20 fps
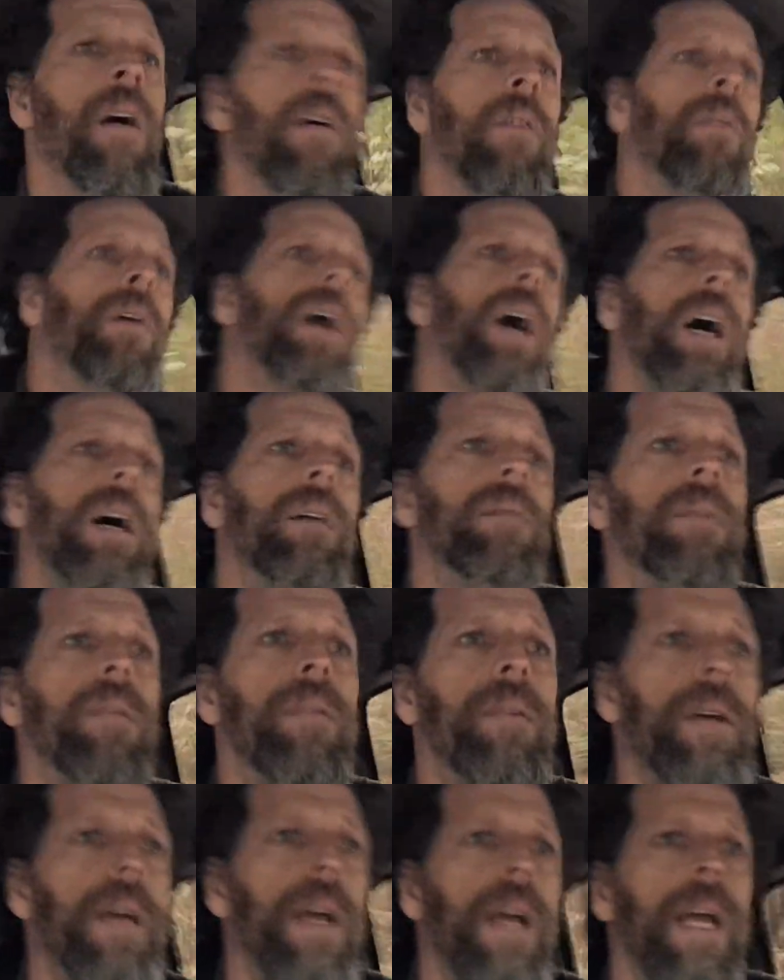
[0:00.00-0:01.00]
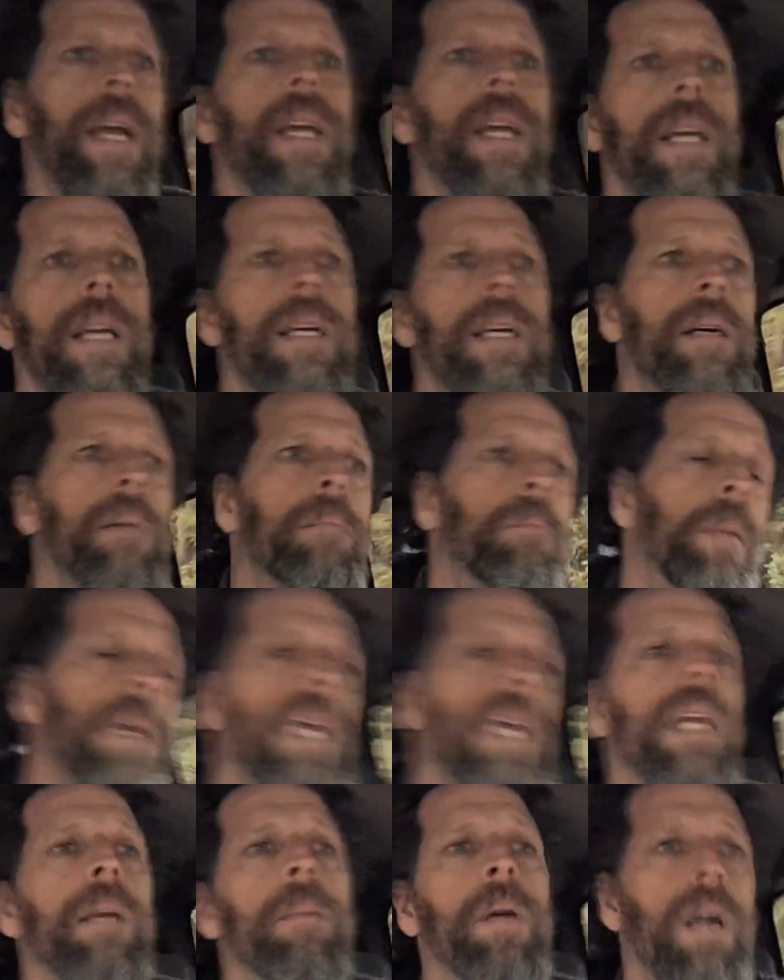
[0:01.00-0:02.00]
We have a
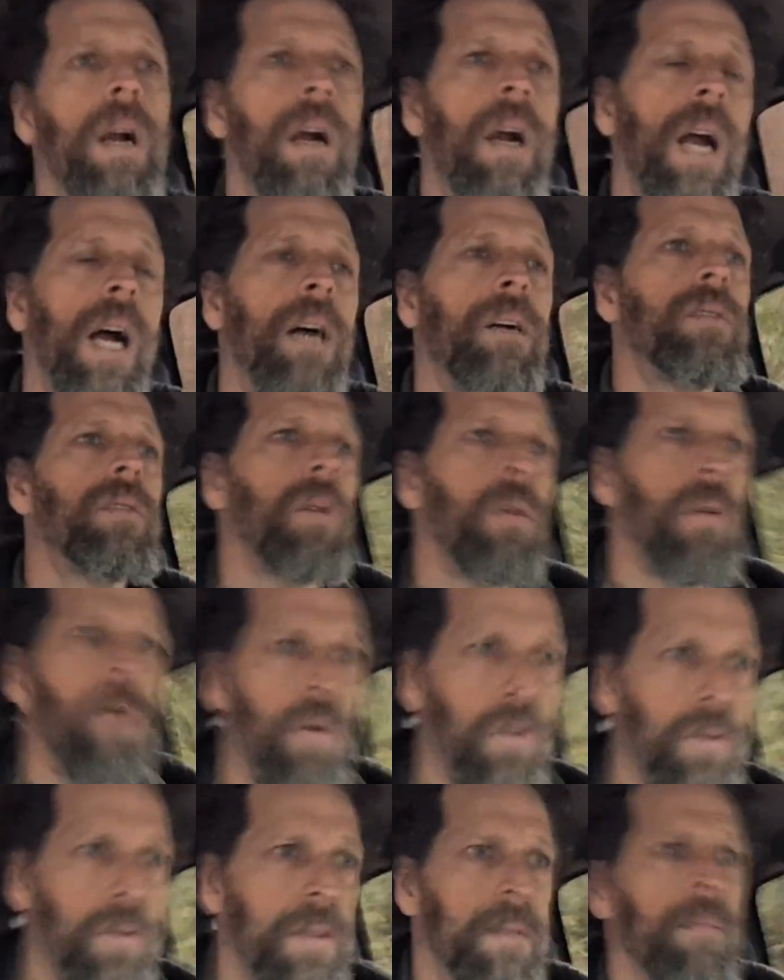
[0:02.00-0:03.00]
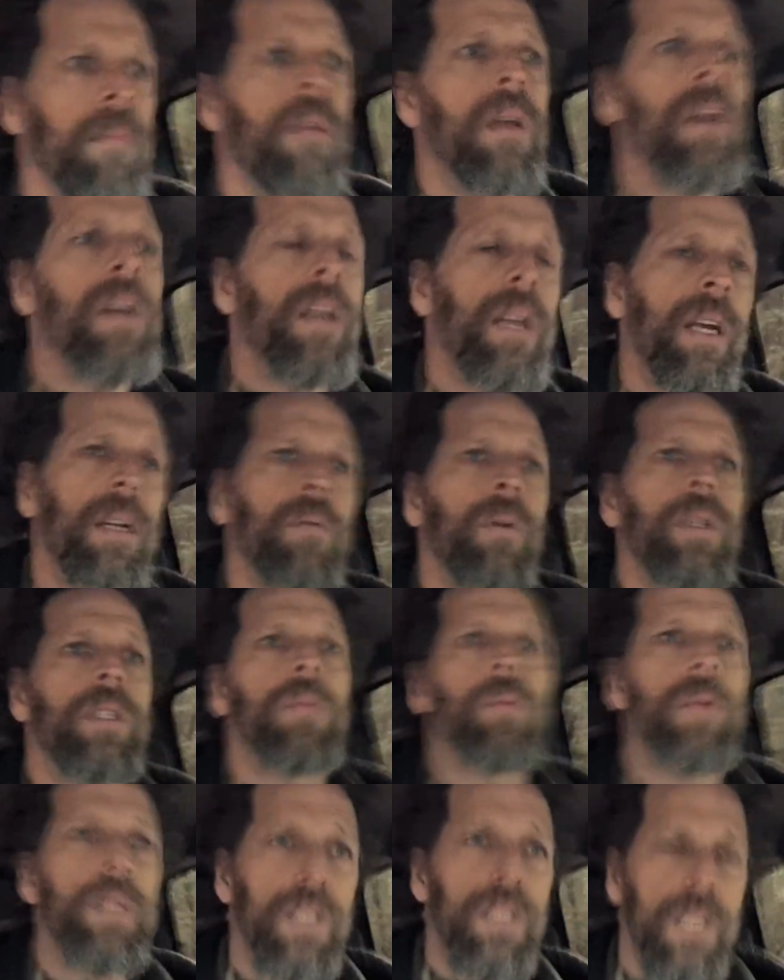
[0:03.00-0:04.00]
meme in our household in
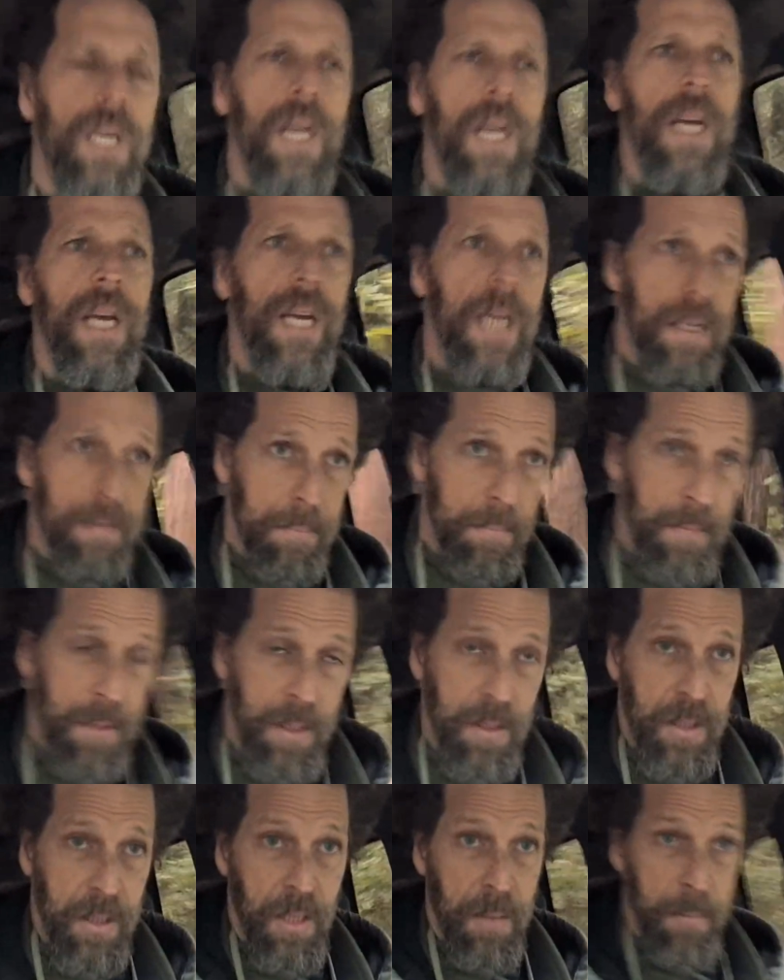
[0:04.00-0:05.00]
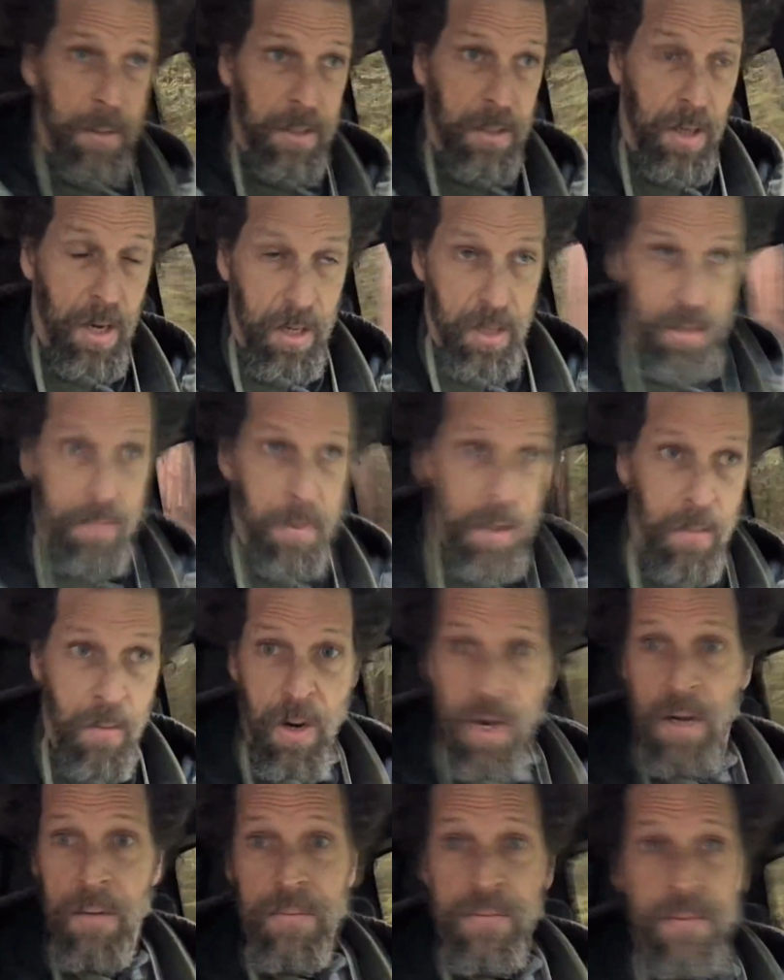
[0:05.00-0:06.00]
which I say to my daughter and my
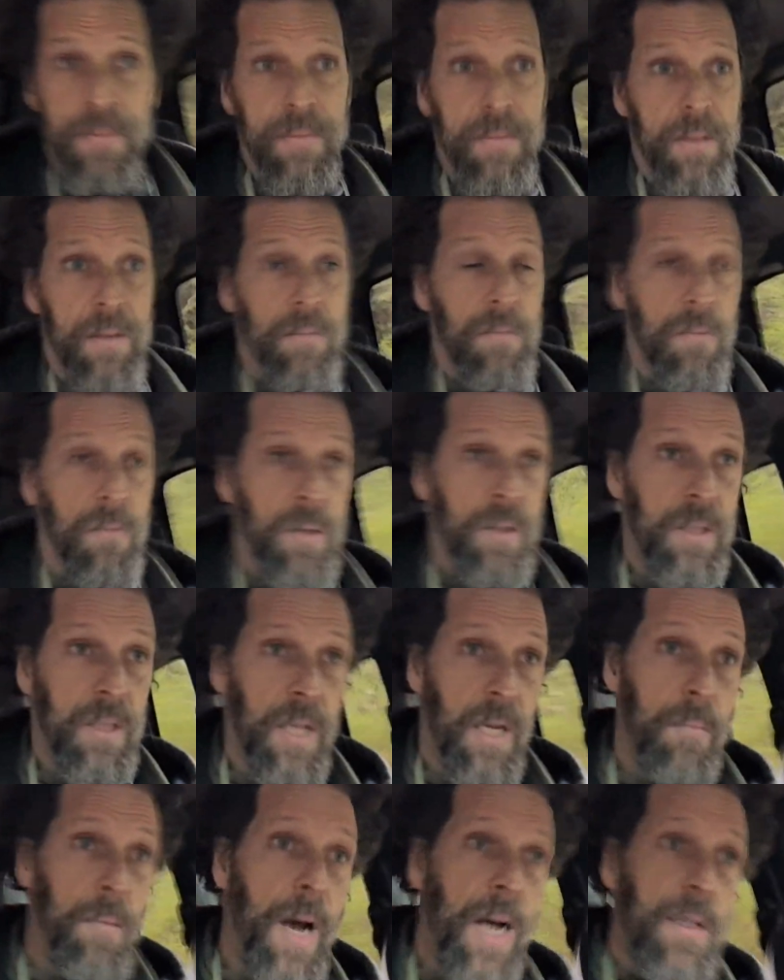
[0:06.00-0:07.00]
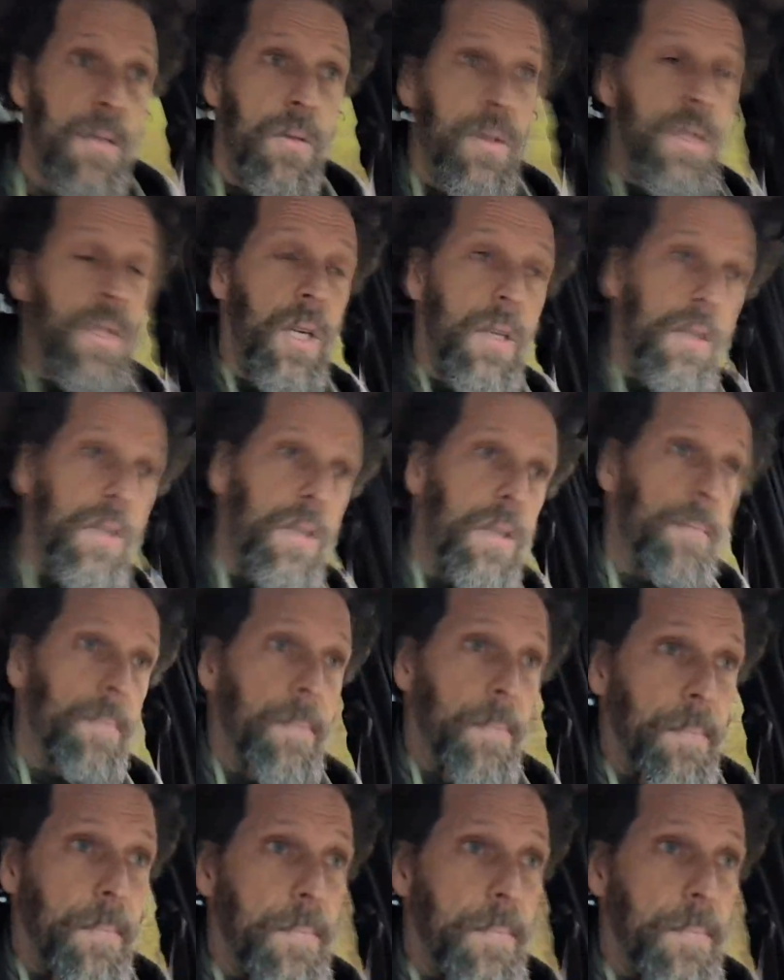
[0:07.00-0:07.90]
wife, and we say back to each other,